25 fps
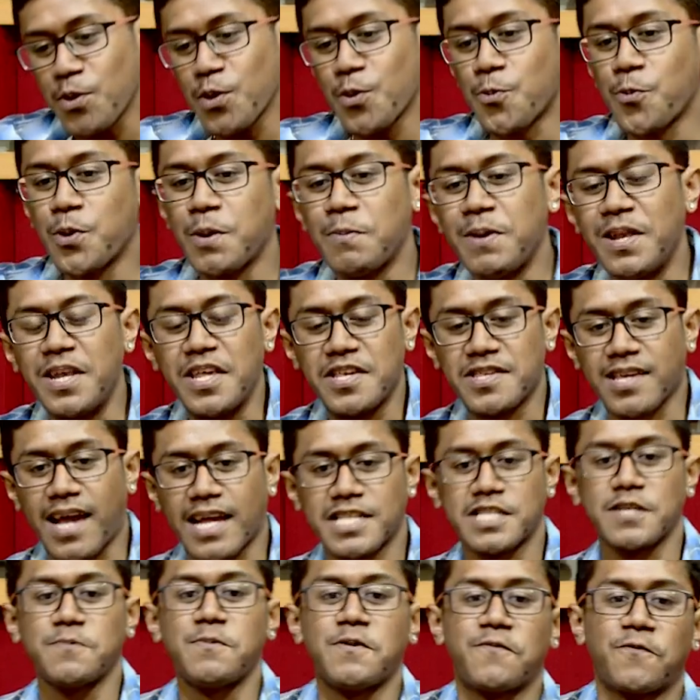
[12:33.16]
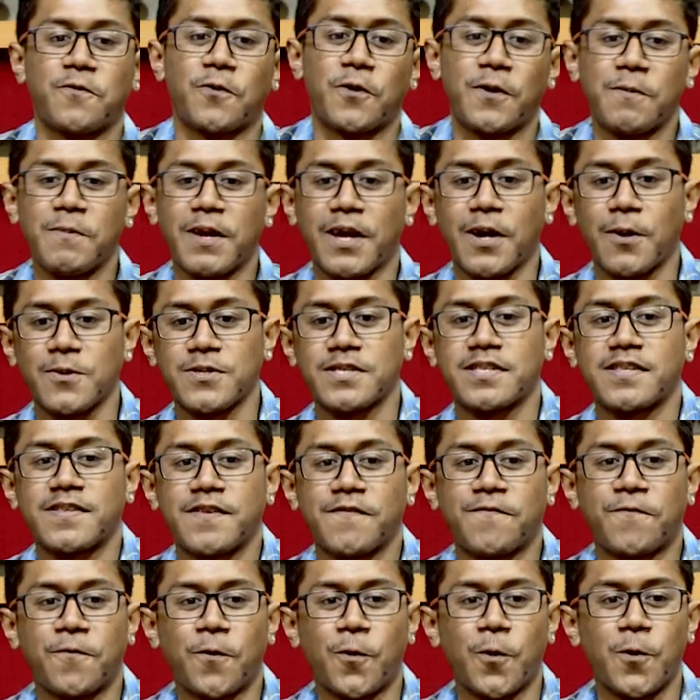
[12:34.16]
we've been discussing before. Because
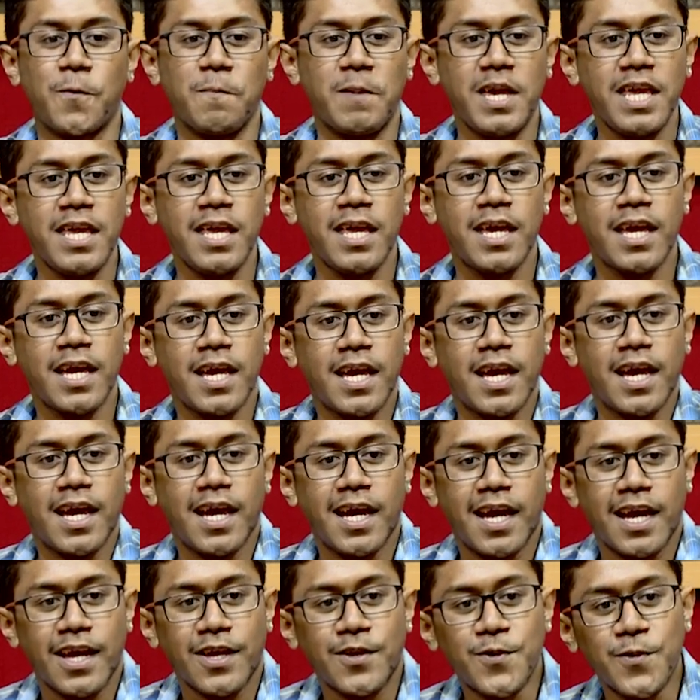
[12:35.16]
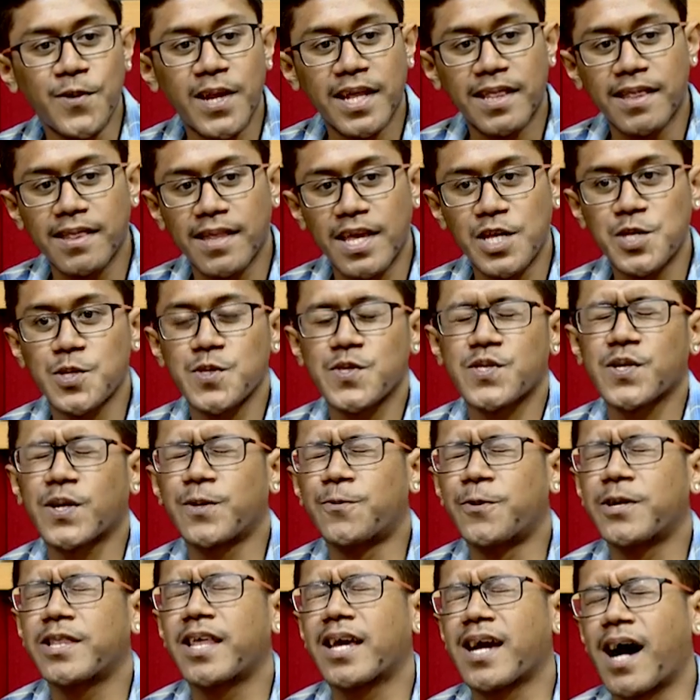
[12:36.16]
for me, United Nations
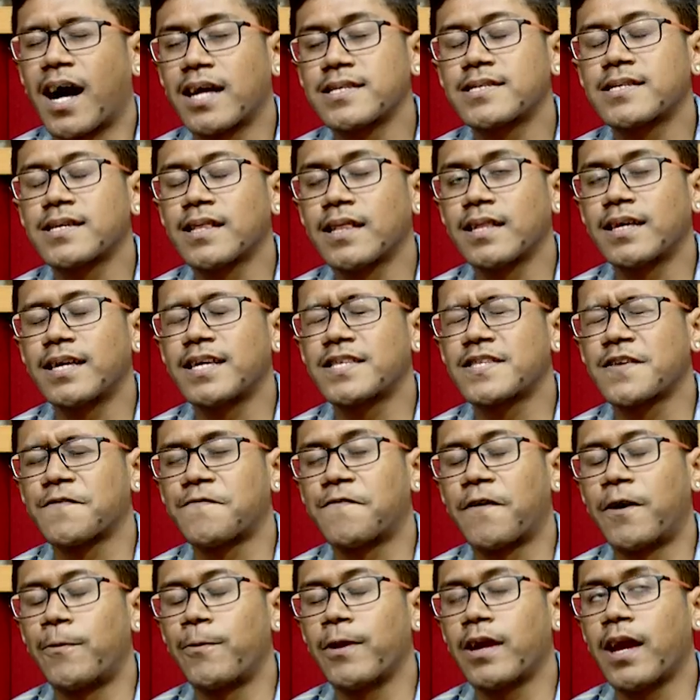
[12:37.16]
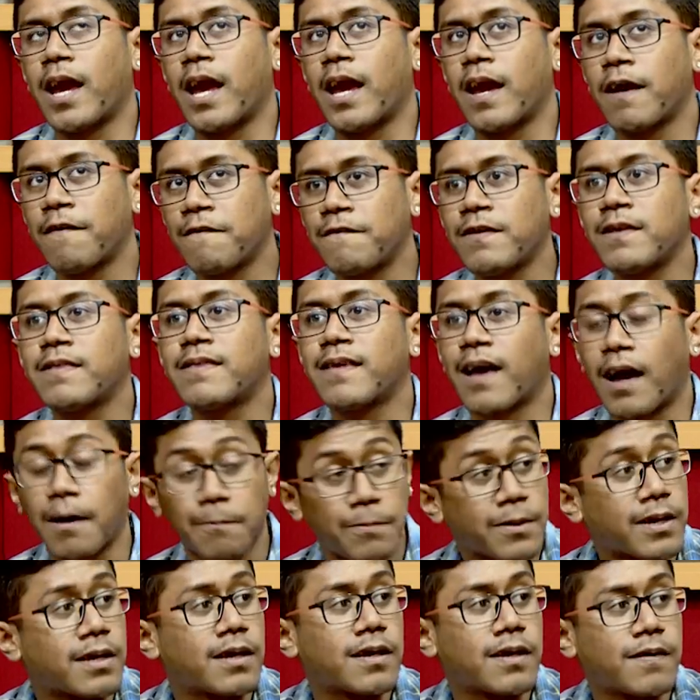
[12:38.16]
Security Council is a very heavy
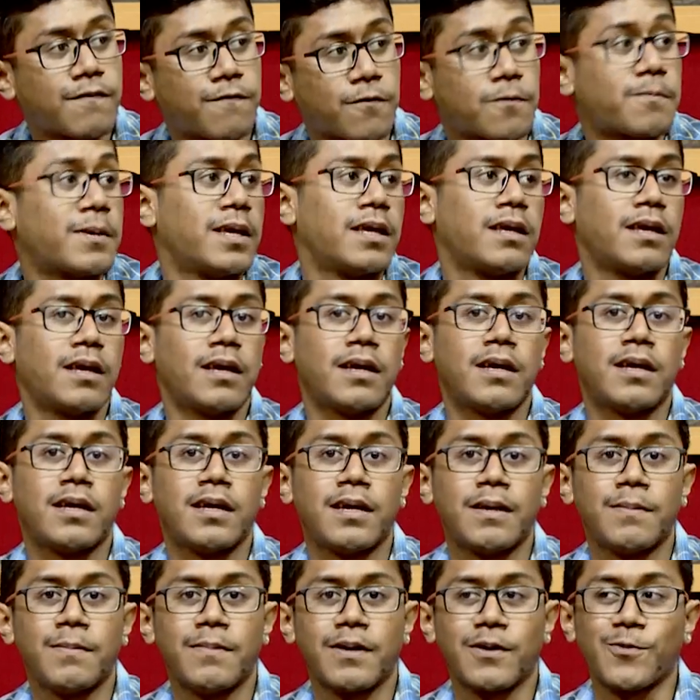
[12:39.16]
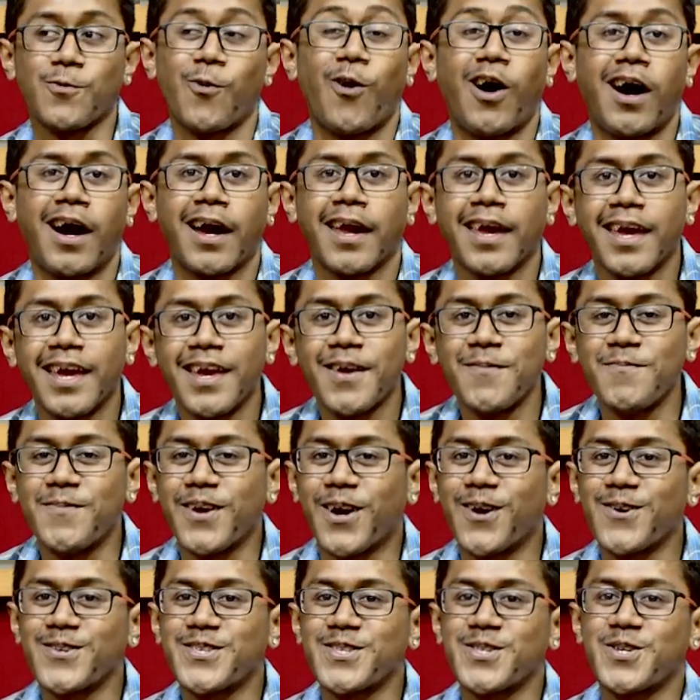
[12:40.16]
topic for me. Why?
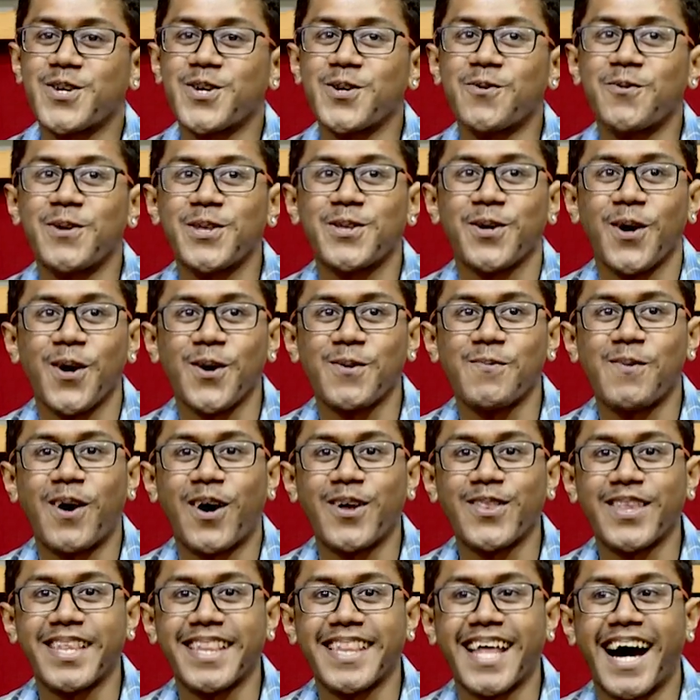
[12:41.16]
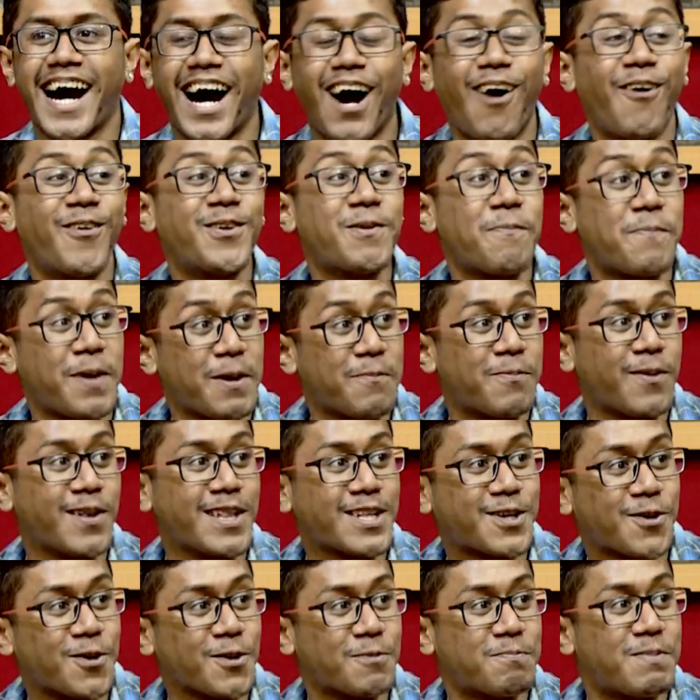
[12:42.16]
Because in here we talk about how the people
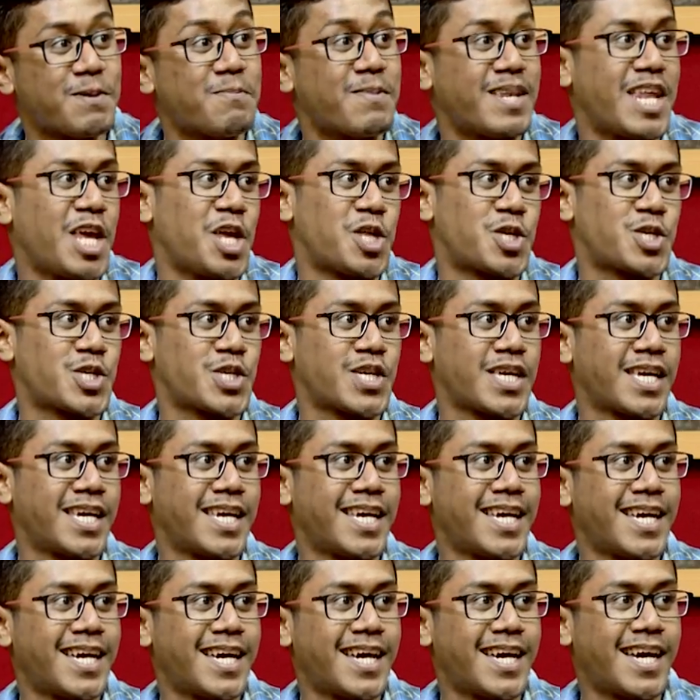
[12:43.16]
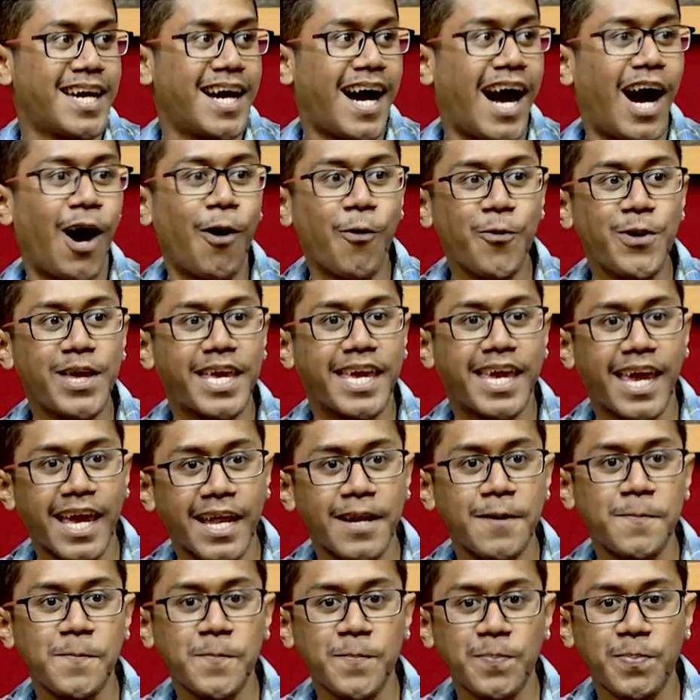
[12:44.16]
could be managed, how we
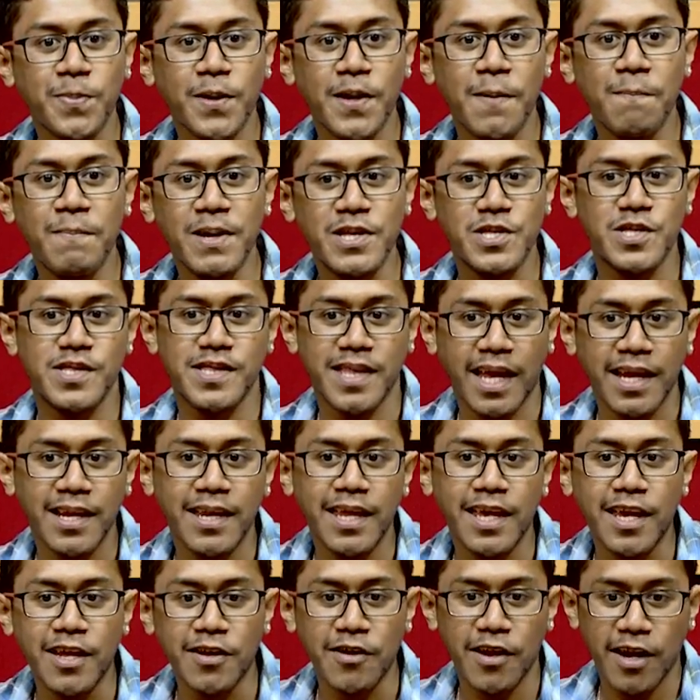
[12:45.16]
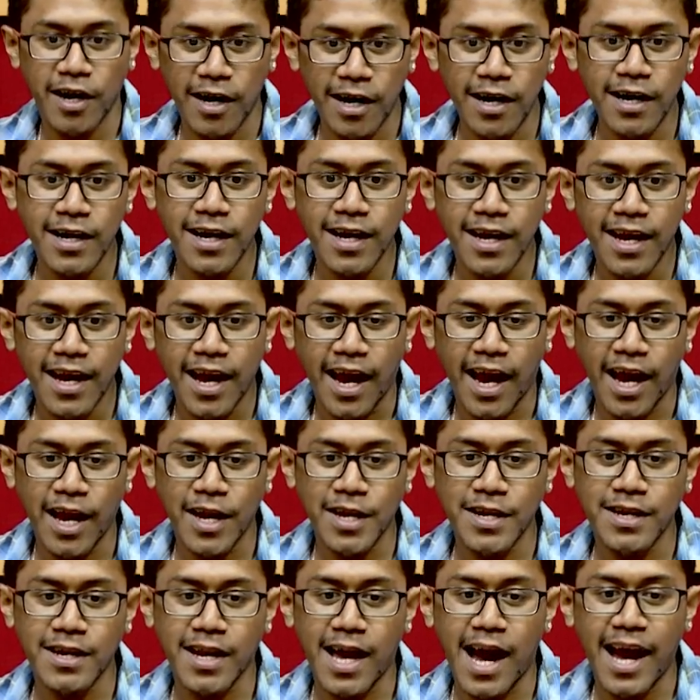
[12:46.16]
can be standing in there.
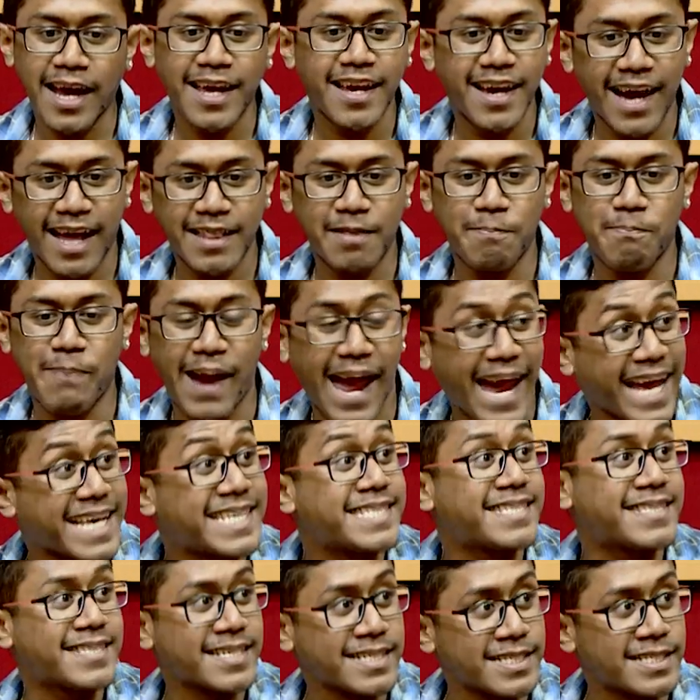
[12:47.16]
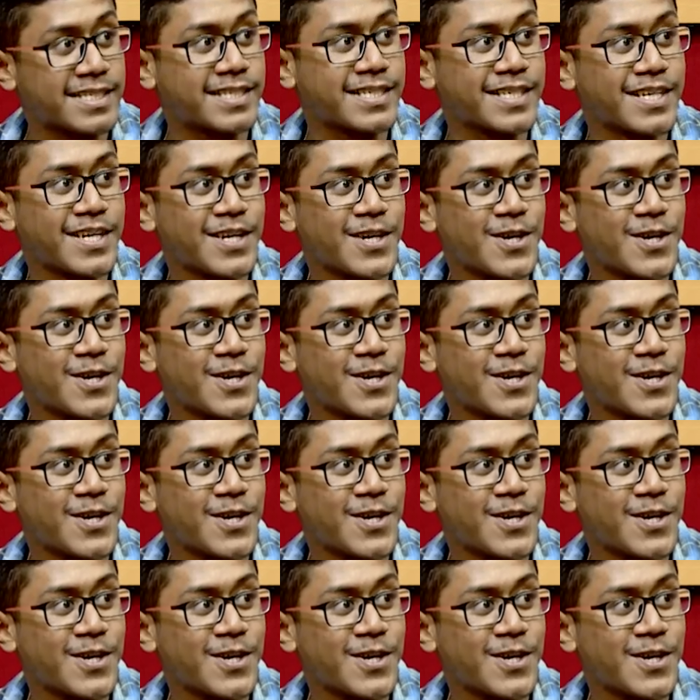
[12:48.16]
And I got Pakistan's,